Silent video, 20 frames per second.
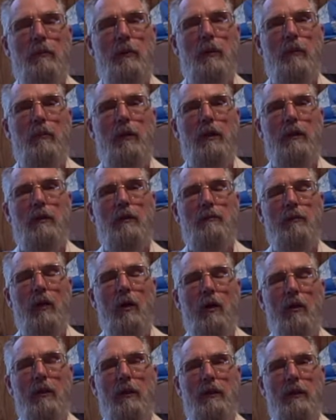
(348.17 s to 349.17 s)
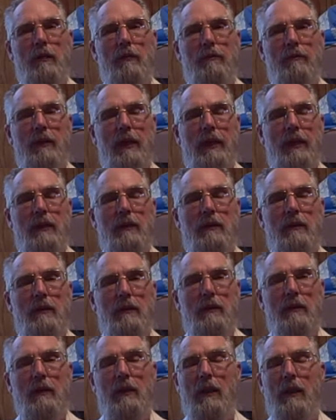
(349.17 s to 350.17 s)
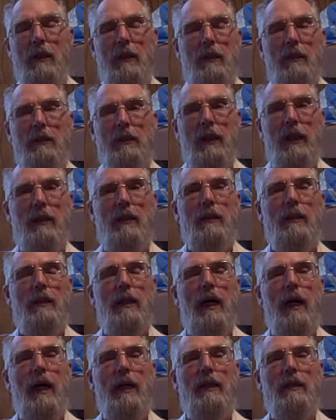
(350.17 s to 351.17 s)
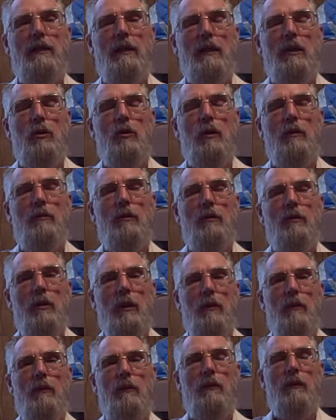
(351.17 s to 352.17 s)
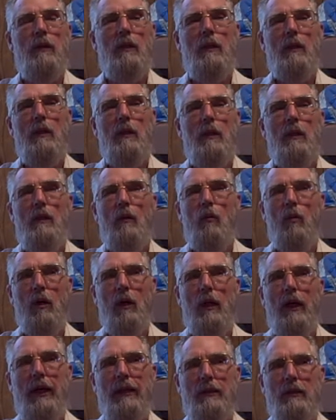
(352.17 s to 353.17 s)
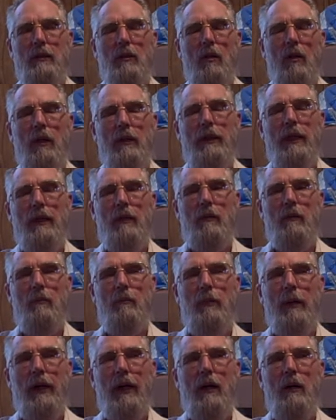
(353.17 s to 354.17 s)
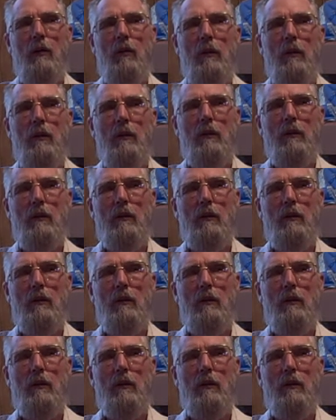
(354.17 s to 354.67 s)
pretty much fall on their face and say that God is in you of a truth. Well, I saw that power.